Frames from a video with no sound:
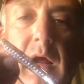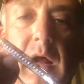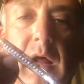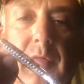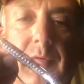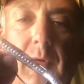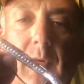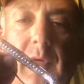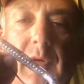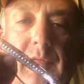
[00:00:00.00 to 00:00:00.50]

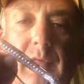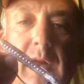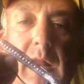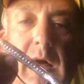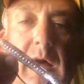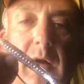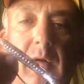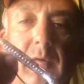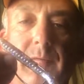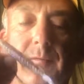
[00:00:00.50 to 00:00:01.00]
I throw this a
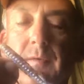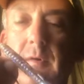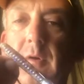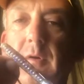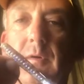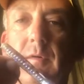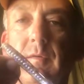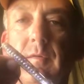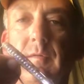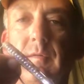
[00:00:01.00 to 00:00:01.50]
lot on
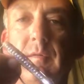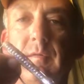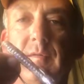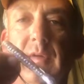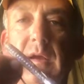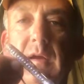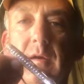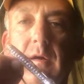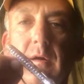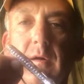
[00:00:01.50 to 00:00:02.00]
flukes,
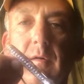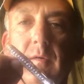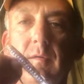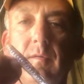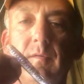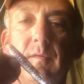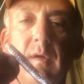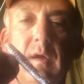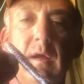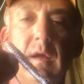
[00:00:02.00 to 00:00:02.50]

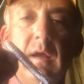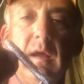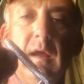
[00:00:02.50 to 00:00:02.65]
Senkos,